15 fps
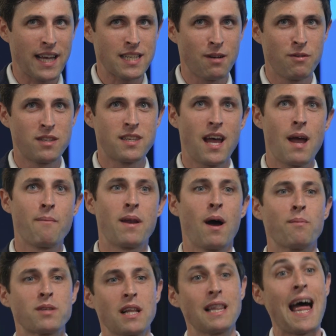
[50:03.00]
guess I would say, but
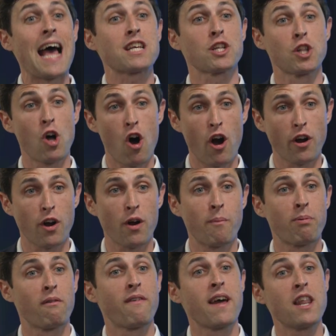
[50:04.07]
helps it last longer
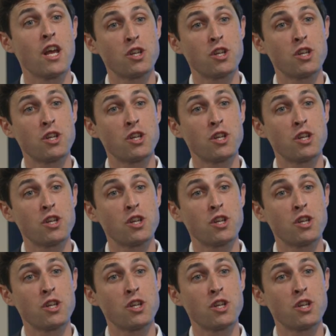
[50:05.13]
and prevent